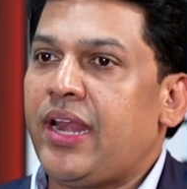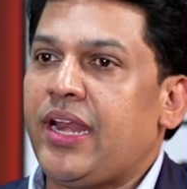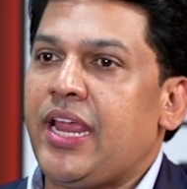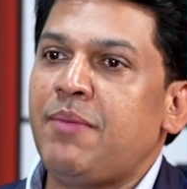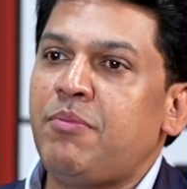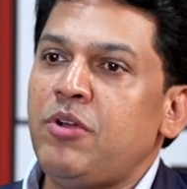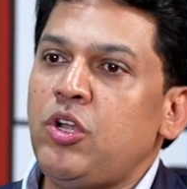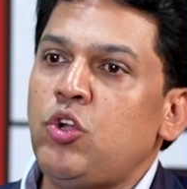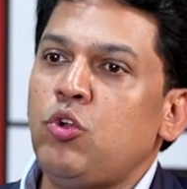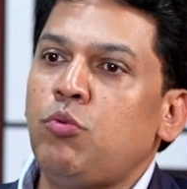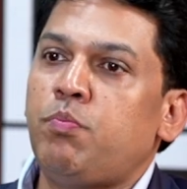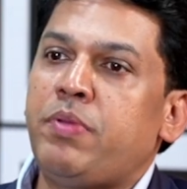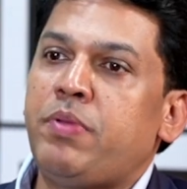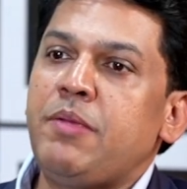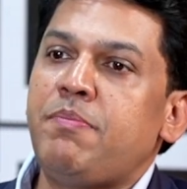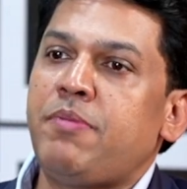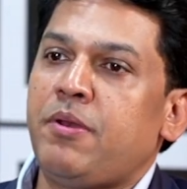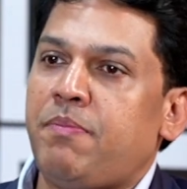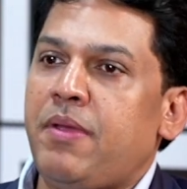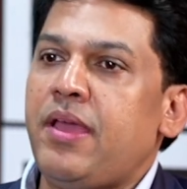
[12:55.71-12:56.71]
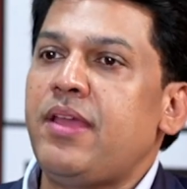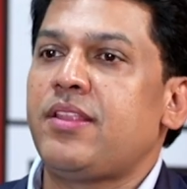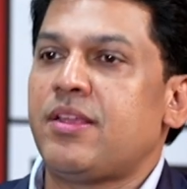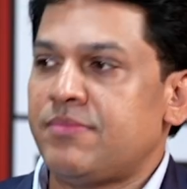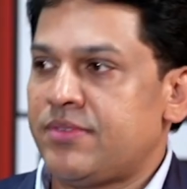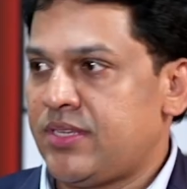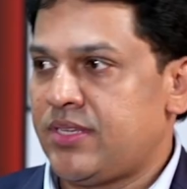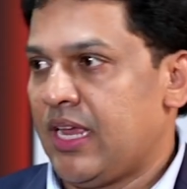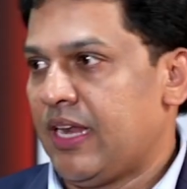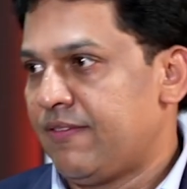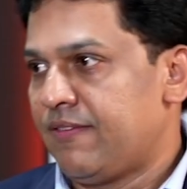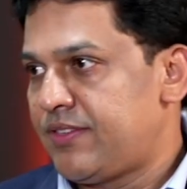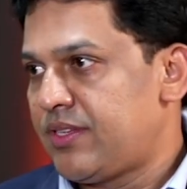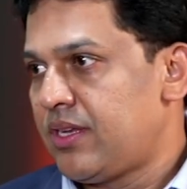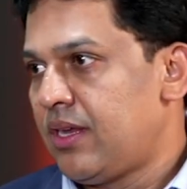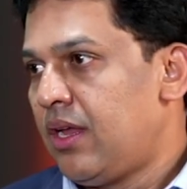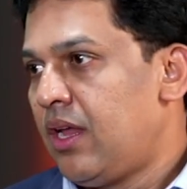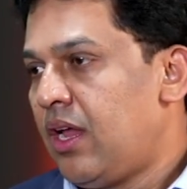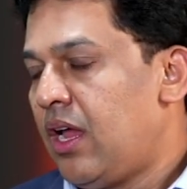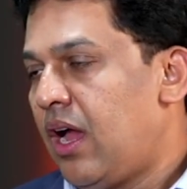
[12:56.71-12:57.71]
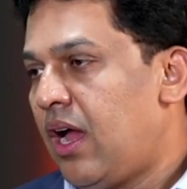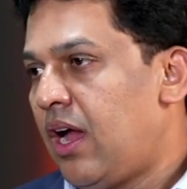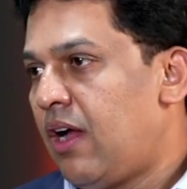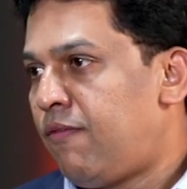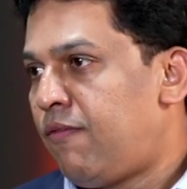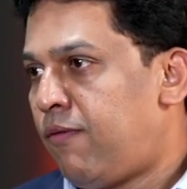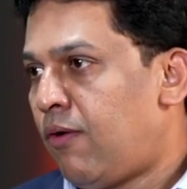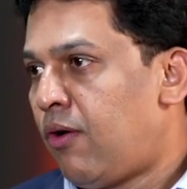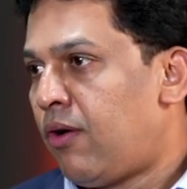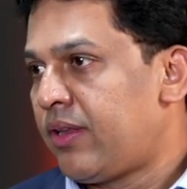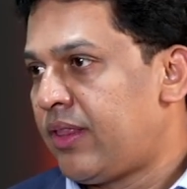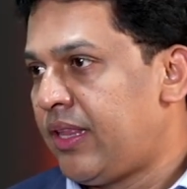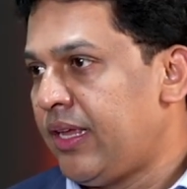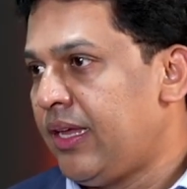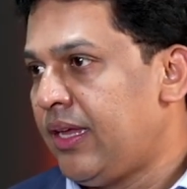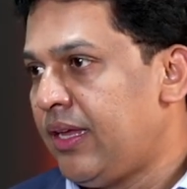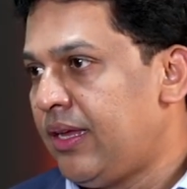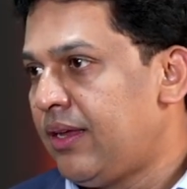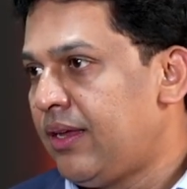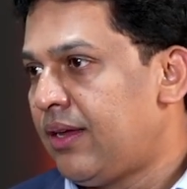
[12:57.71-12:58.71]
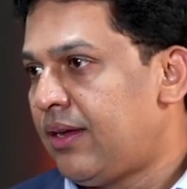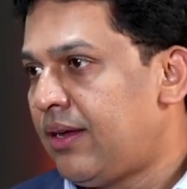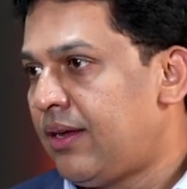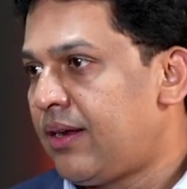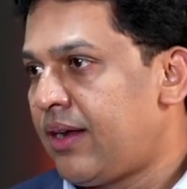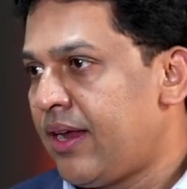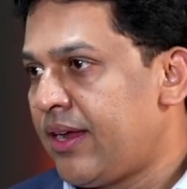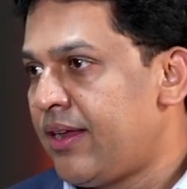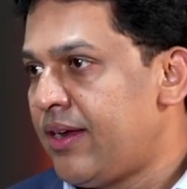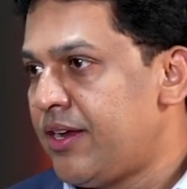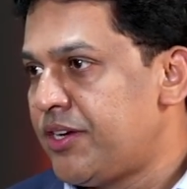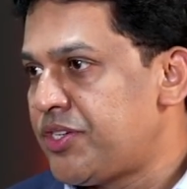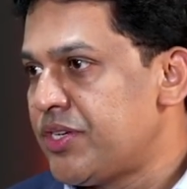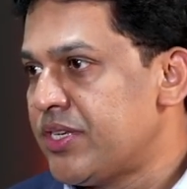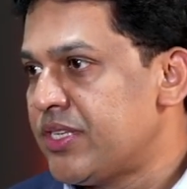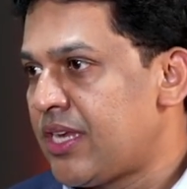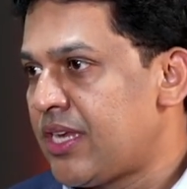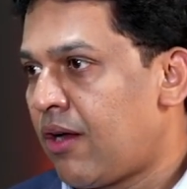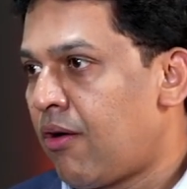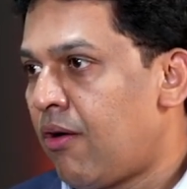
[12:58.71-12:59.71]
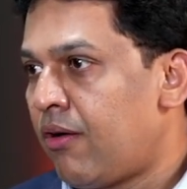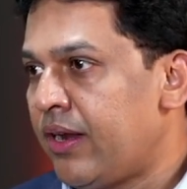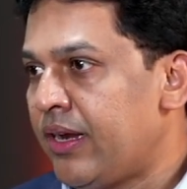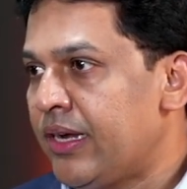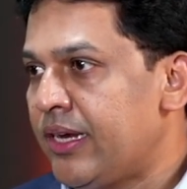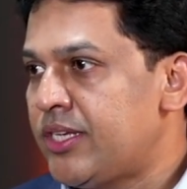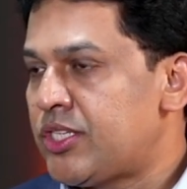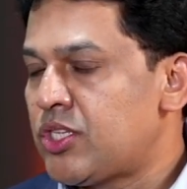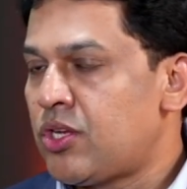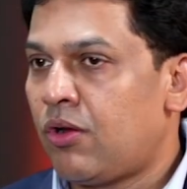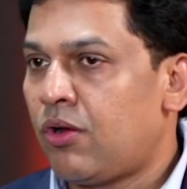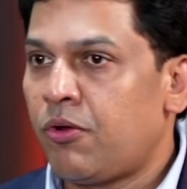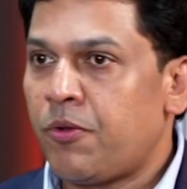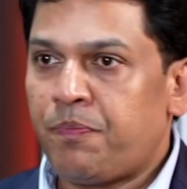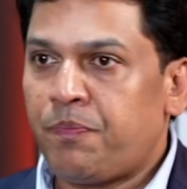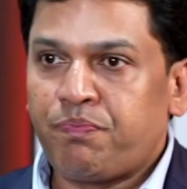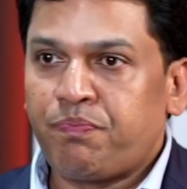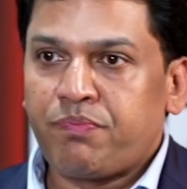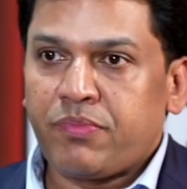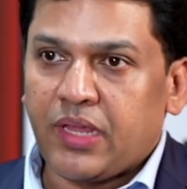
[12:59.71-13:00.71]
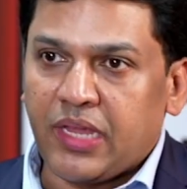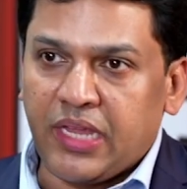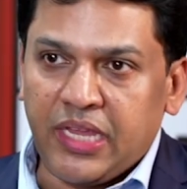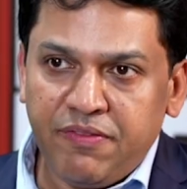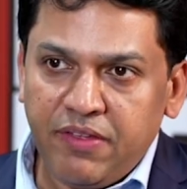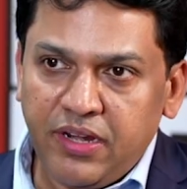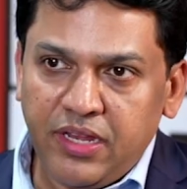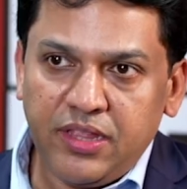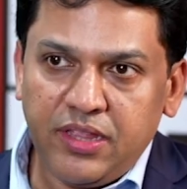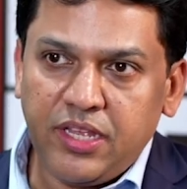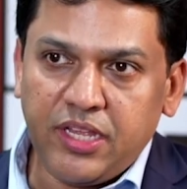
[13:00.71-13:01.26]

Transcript: able to pre-prepare themselves for the regulations accordingly. So even in the